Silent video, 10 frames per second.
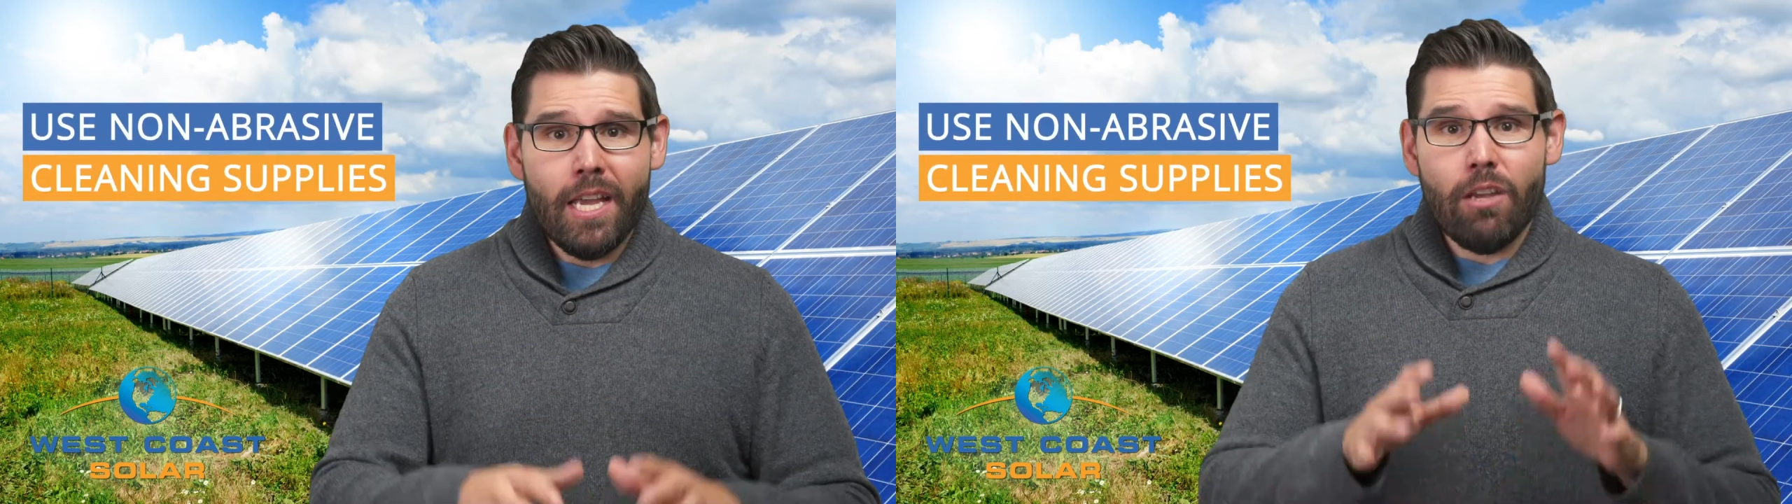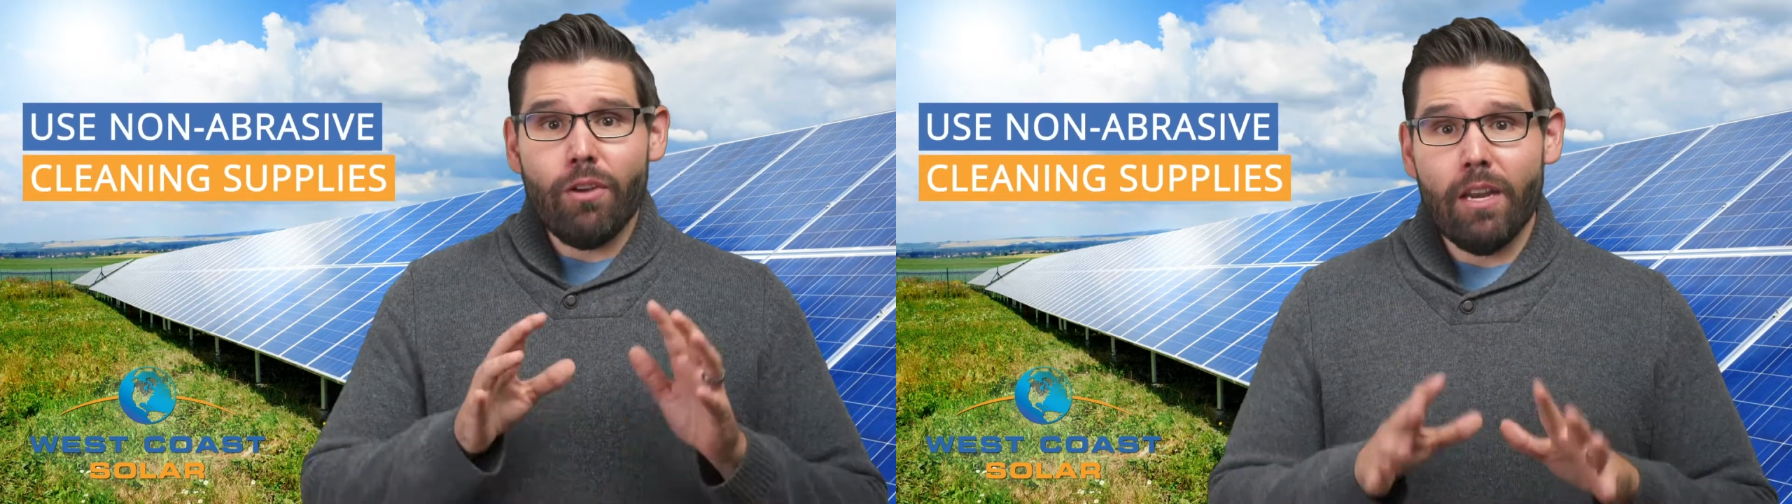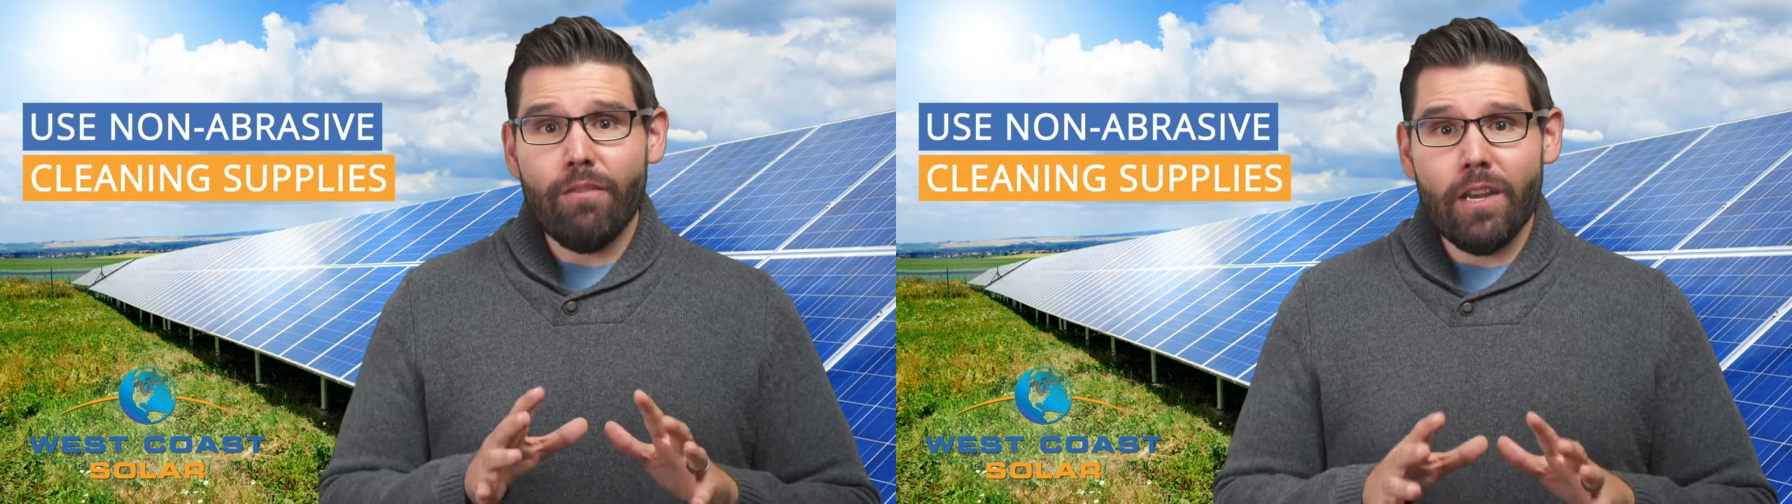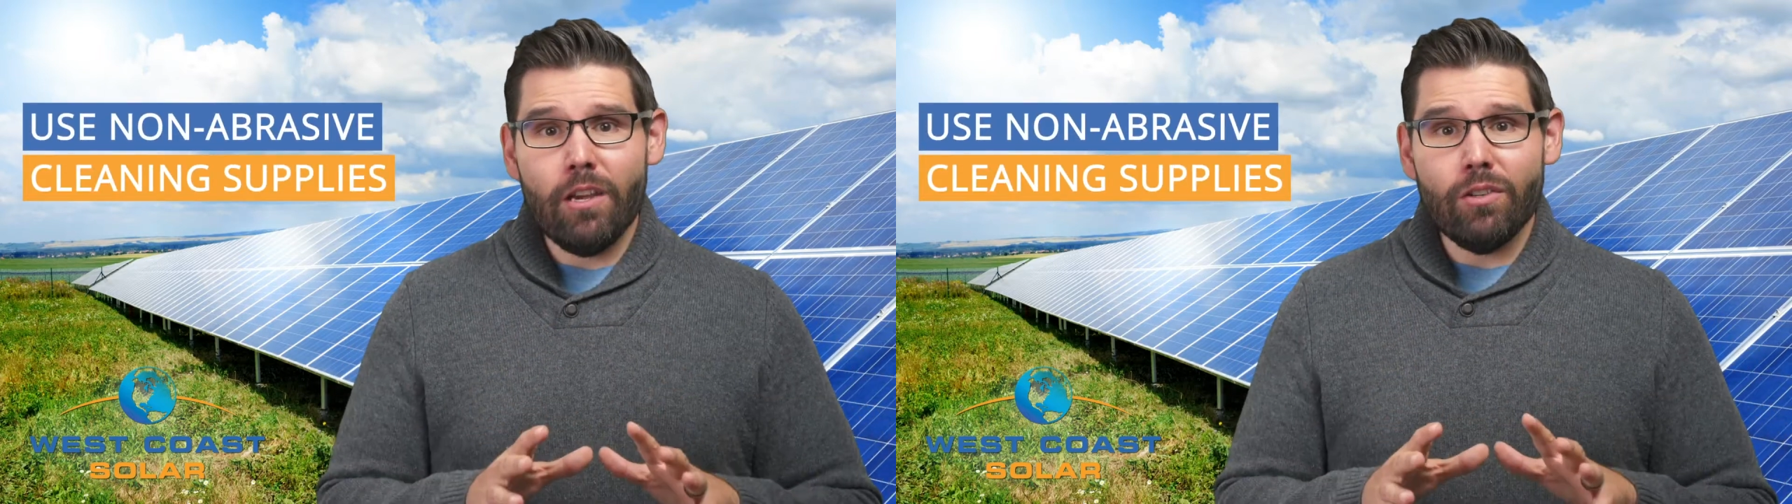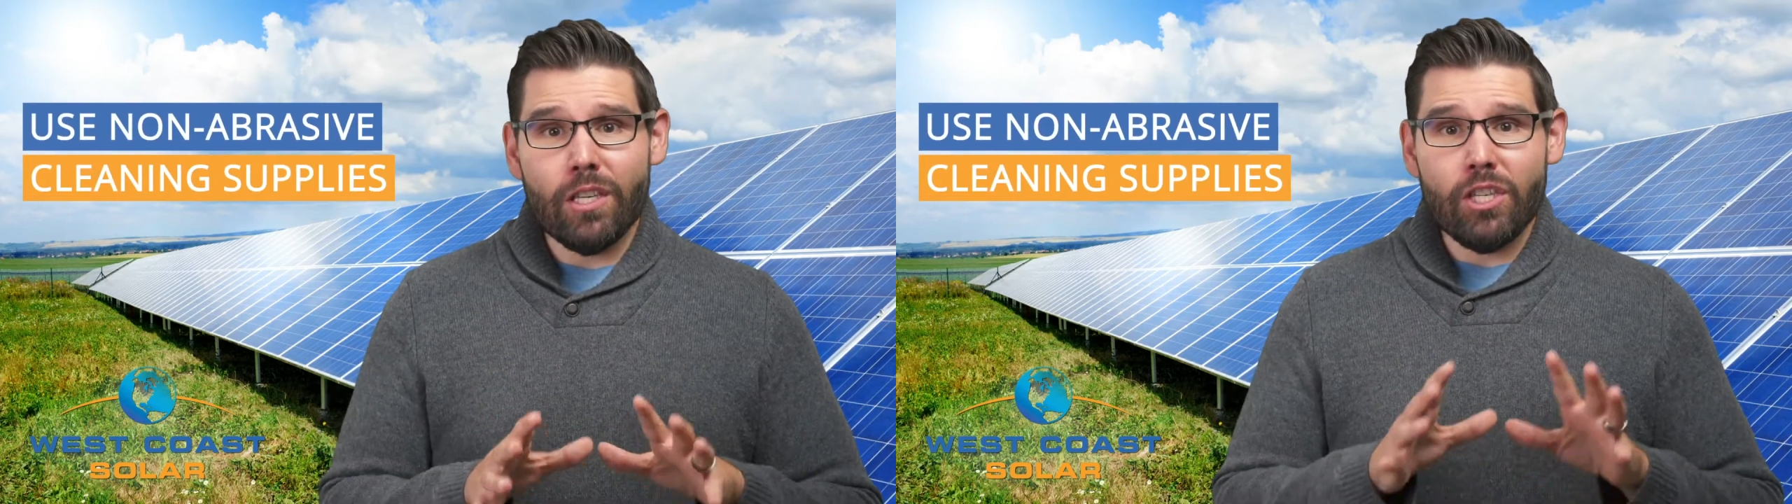You can even
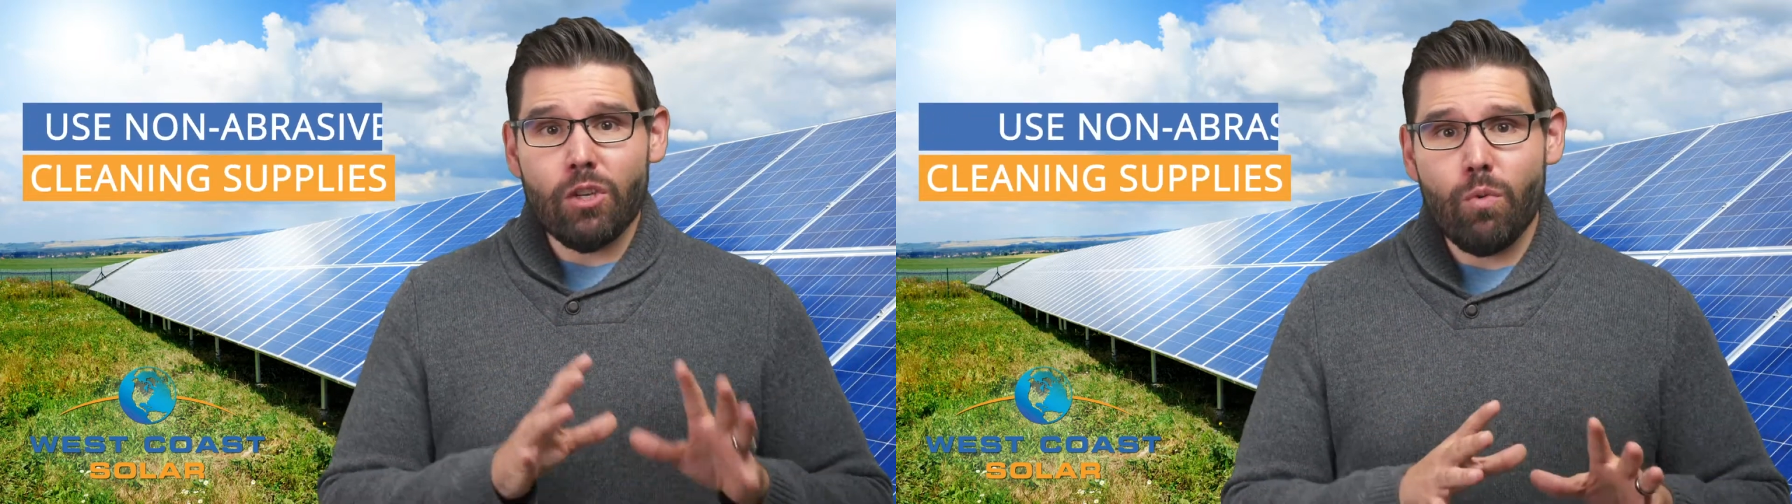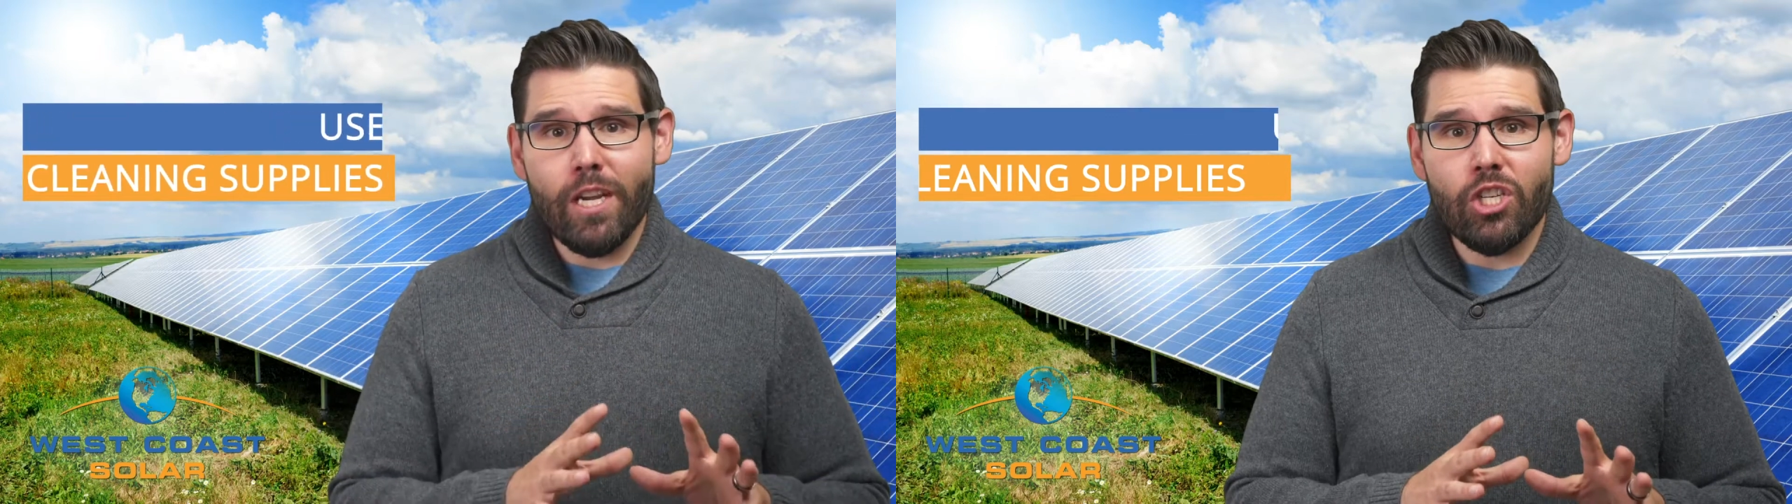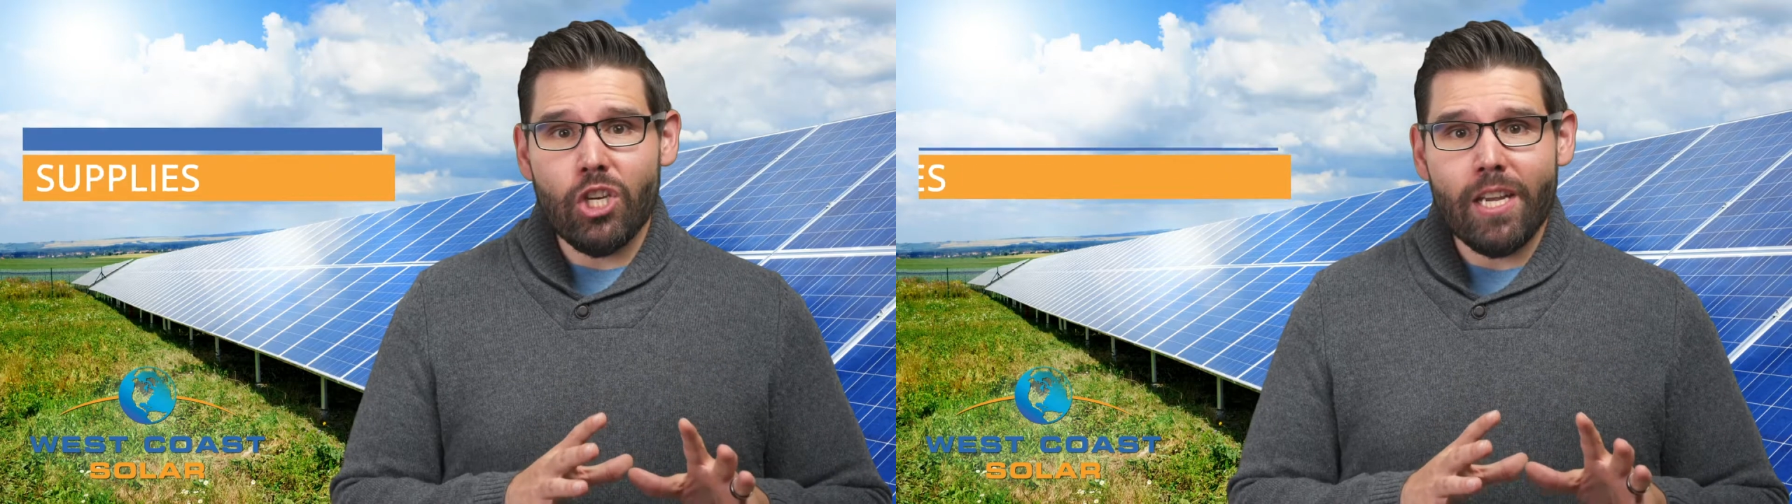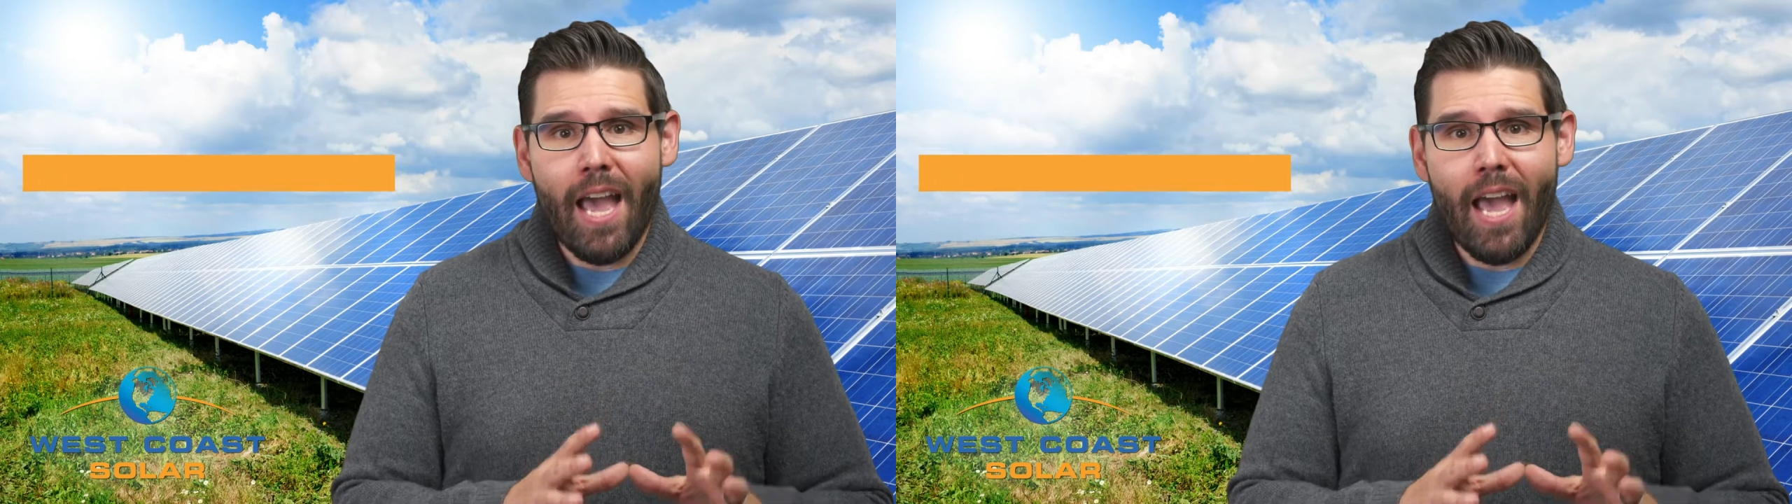use a squeegee